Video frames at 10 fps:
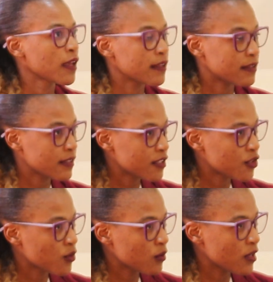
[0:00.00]
Is it
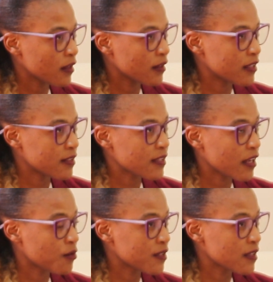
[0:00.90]
yielding the
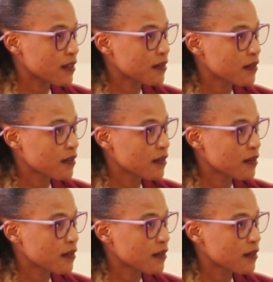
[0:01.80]
desired results?